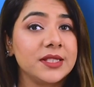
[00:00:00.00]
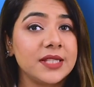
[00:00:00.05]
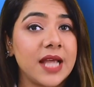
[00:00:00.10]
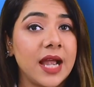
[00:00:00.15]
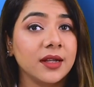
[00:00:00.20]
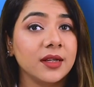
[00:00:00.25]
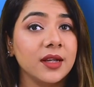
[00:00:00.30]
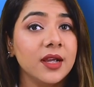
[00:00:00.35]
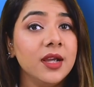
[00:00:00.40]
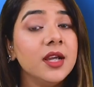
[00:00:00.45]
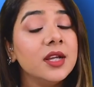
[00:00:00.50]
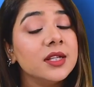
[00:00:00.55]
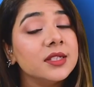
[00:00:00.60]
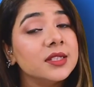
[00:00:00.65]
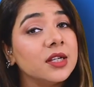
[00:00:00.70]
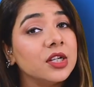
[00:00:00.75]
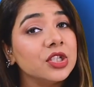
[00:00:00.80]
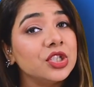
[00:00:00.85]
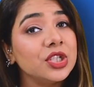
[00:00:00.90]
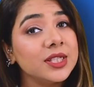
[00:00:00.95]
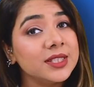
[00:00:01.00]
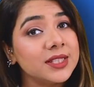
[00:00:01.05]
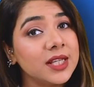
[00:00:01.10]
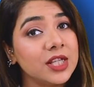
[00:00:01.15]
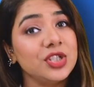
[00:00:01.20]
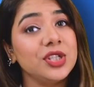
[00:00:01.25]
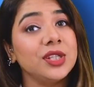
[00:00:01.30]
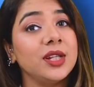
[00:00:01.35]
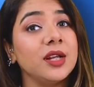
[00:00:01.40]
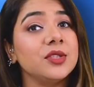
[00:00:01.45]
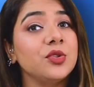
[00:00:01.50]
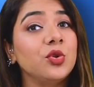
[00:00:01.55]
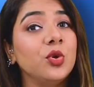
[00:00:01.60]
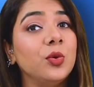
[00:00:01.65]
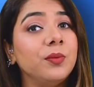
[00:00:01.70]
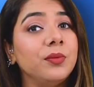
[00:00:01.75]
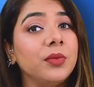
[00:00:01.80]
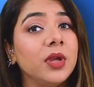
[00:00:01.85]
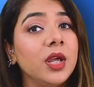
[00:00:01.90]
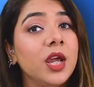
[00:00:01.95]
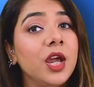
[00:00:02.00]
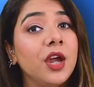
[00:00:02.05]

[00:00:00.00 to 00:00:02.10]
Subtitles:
Act searching Sajita's room,